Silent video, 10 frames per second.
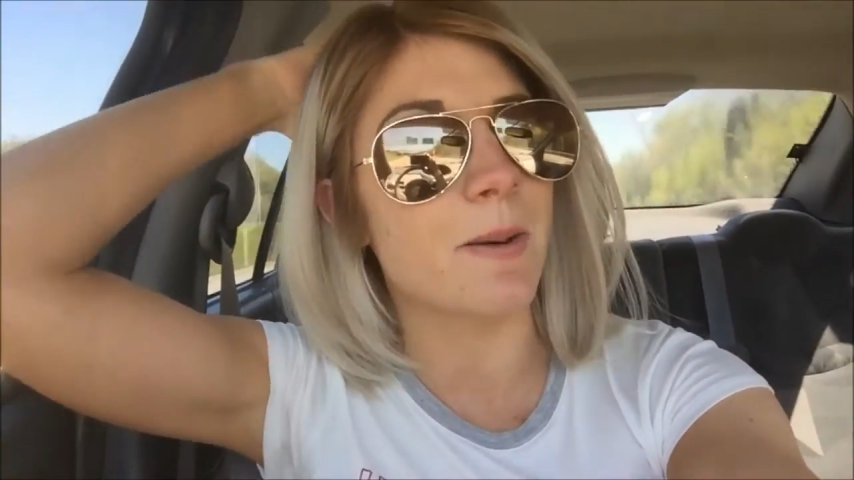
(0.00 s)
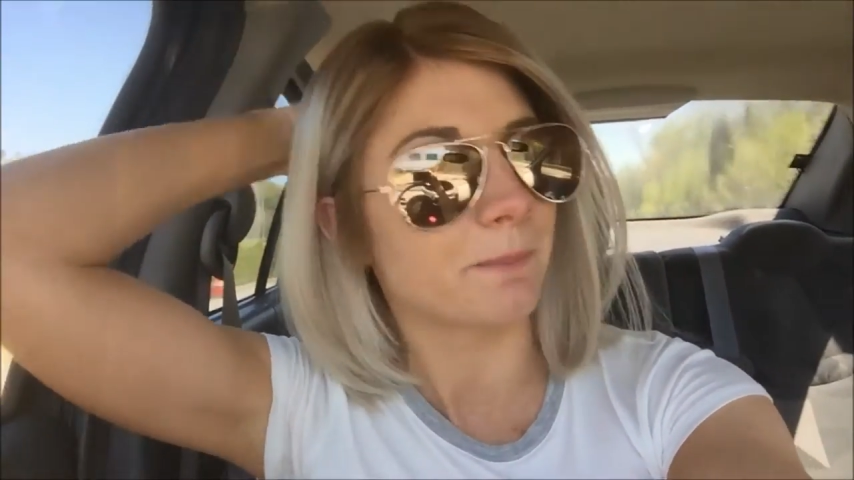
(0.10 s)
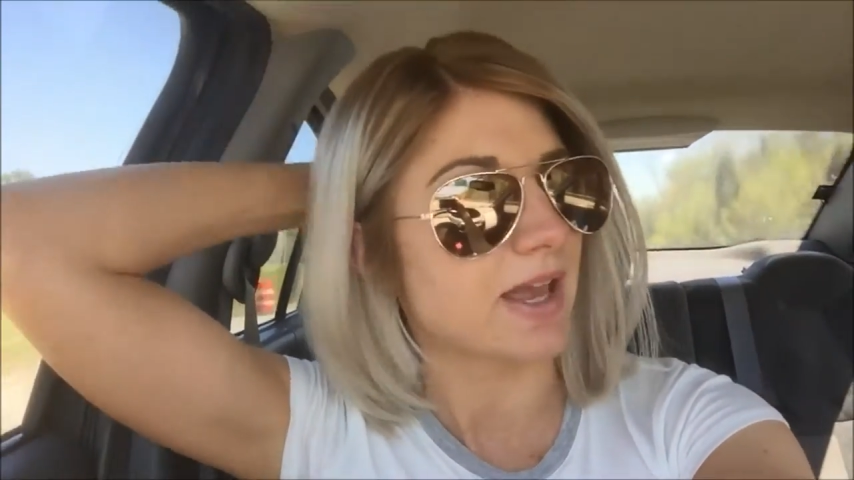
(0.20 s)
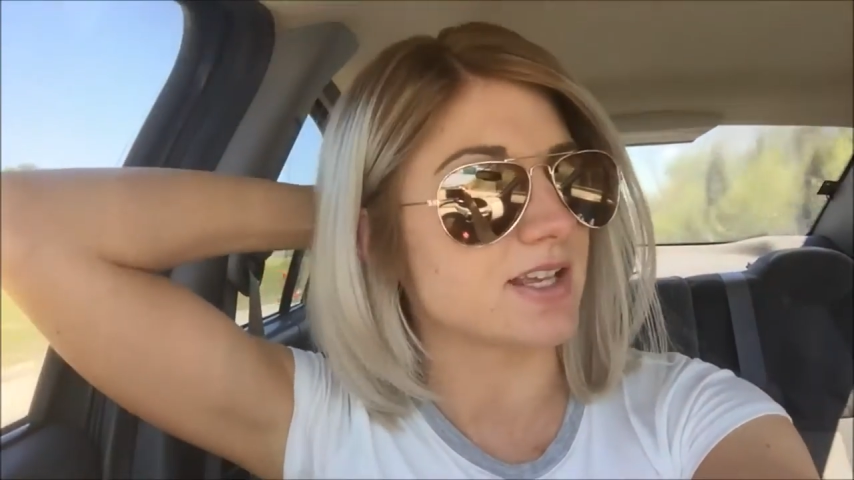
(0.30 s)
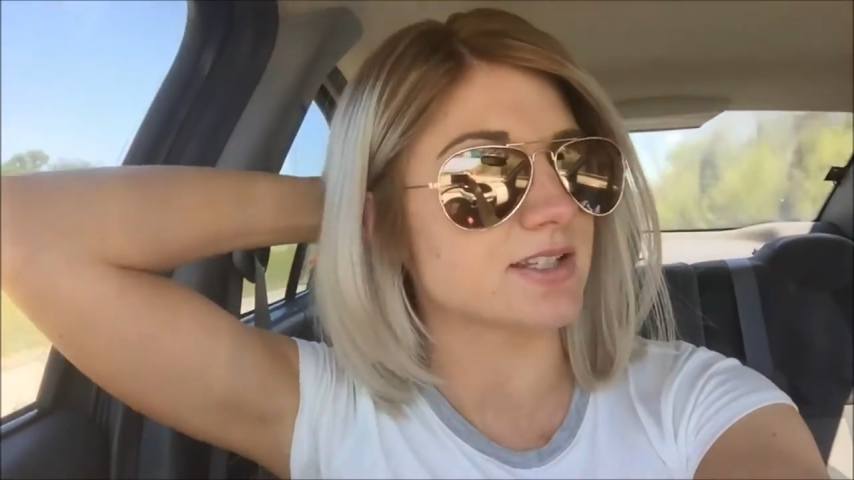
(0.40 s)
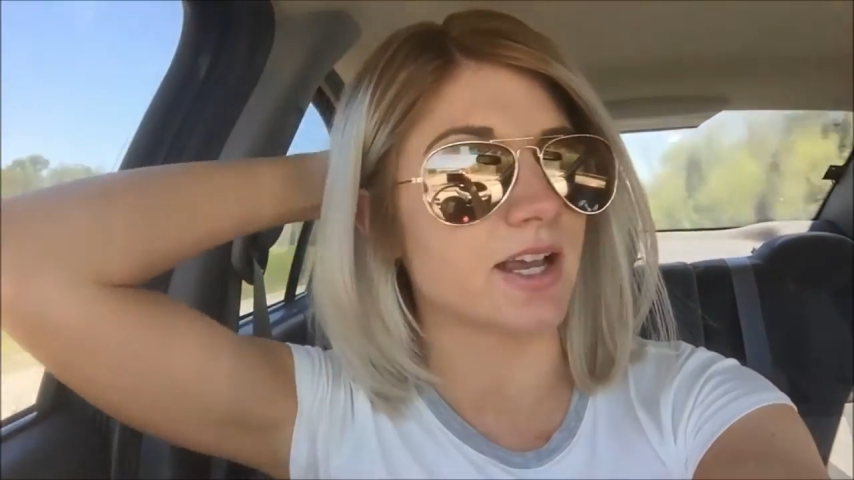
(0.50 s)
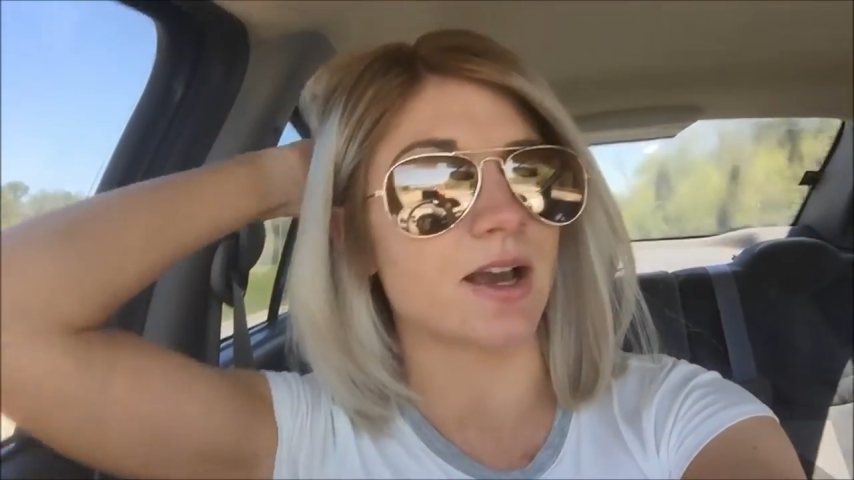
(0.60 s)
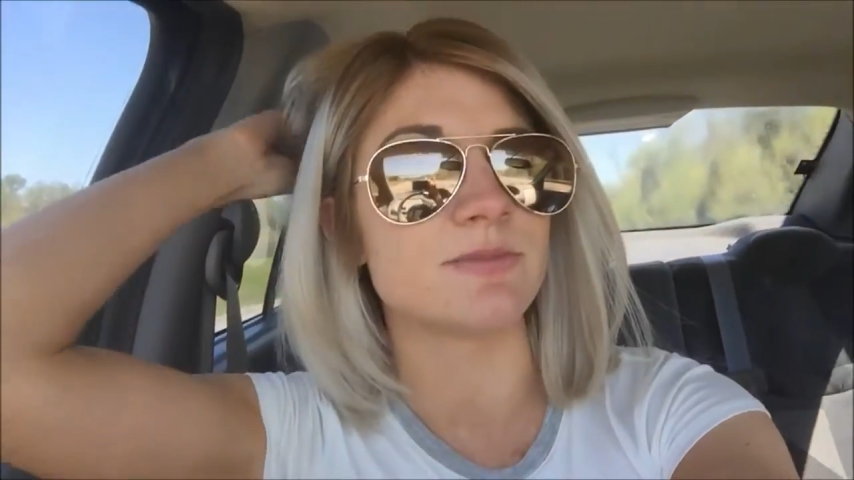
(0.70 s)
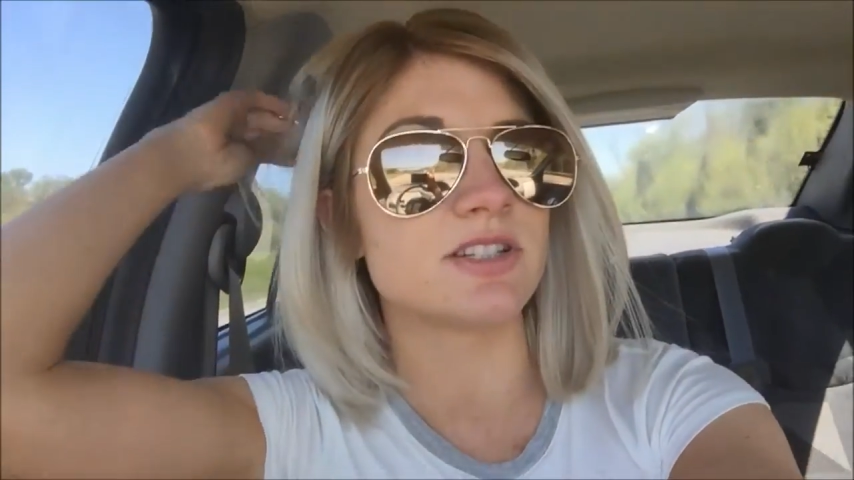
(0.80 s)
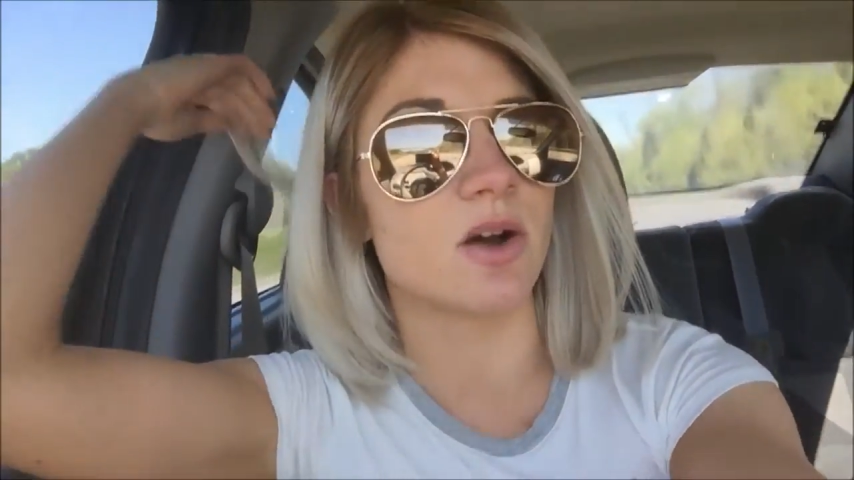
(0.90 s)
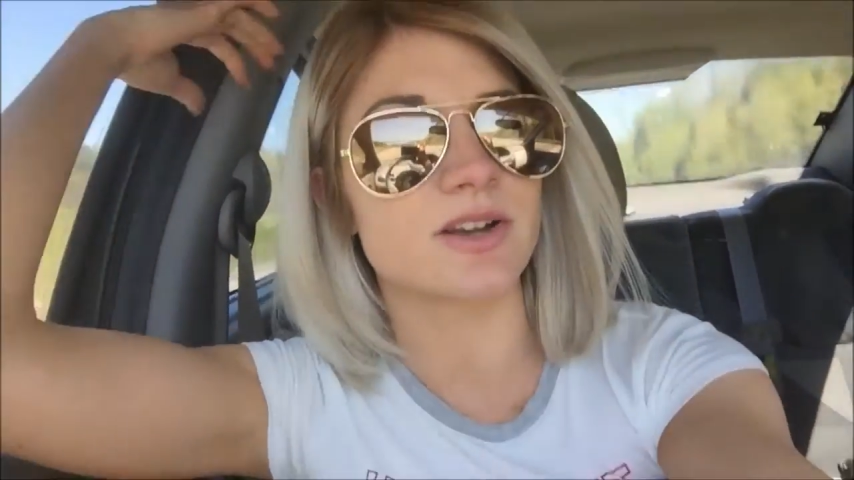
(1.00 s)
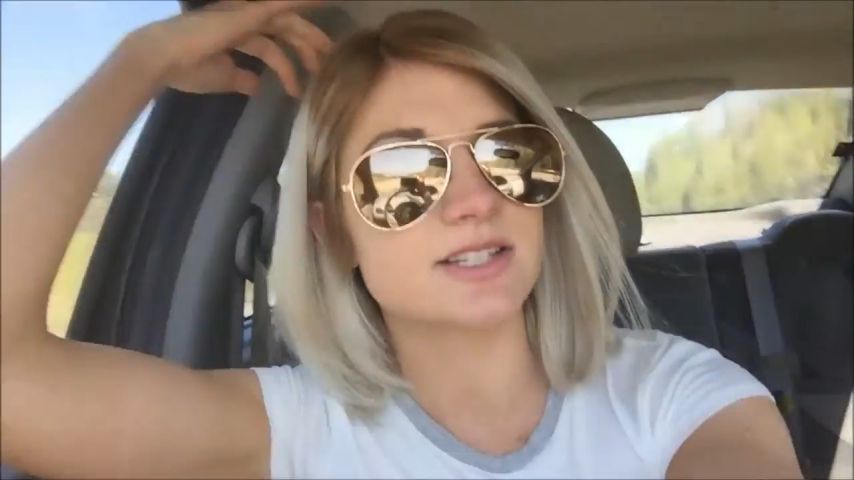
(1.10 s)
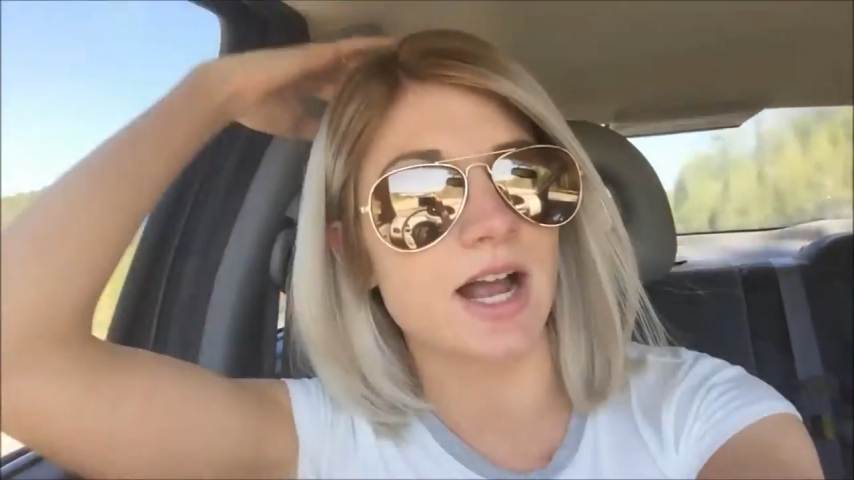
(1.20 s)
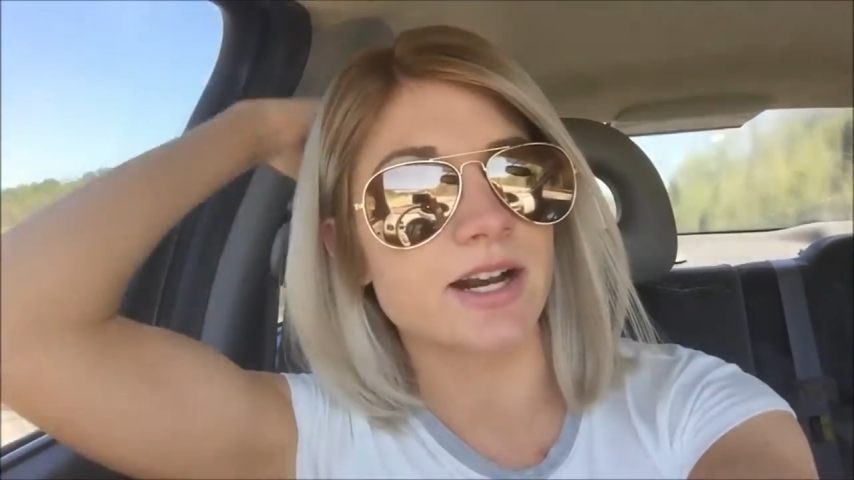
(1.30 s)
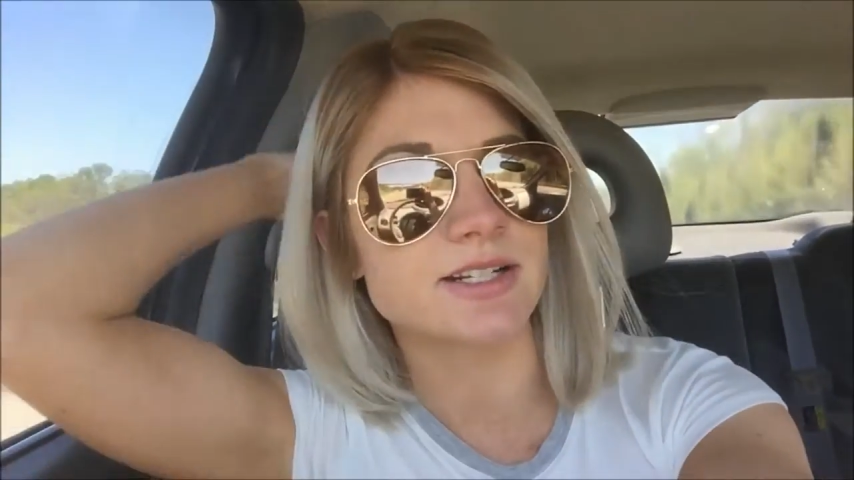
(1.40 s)
amazing. I'm so
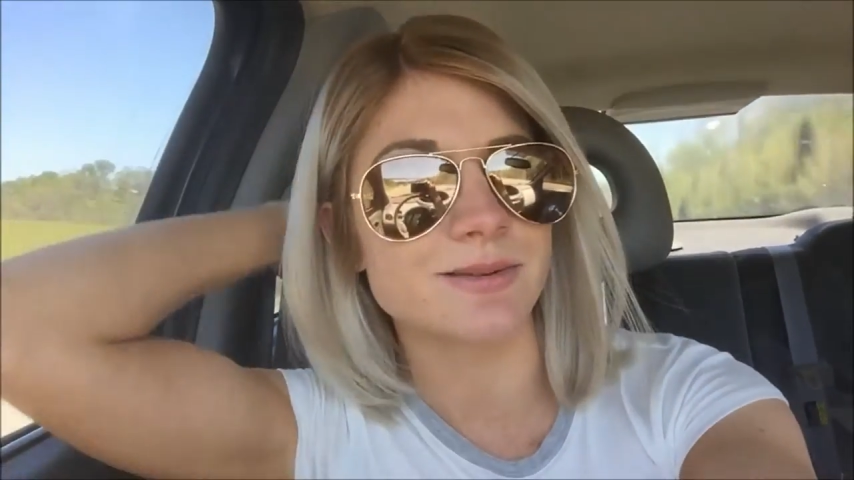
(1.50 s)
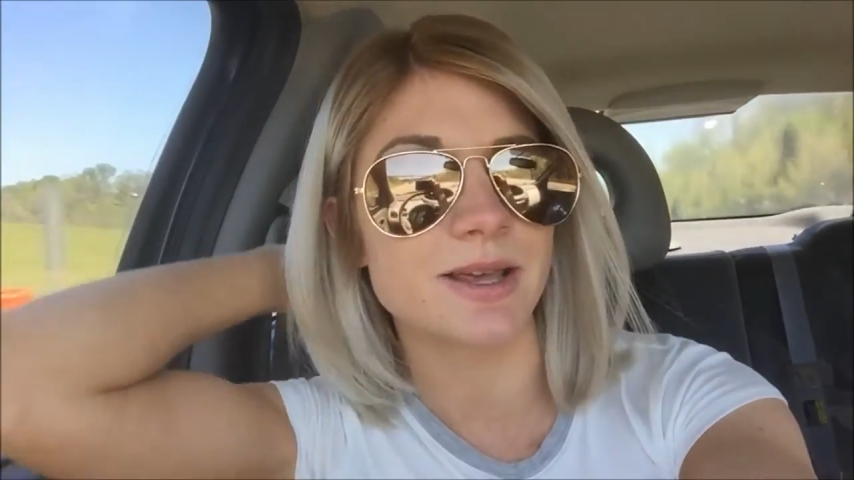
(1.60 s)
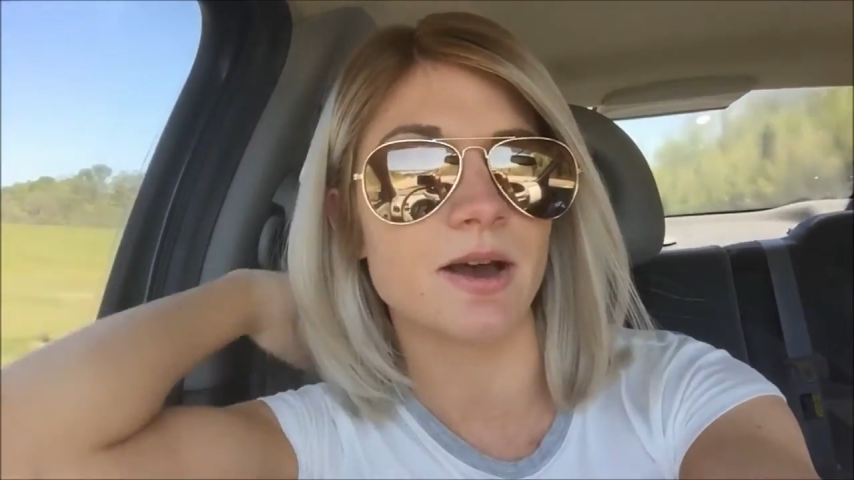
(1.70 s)
excited to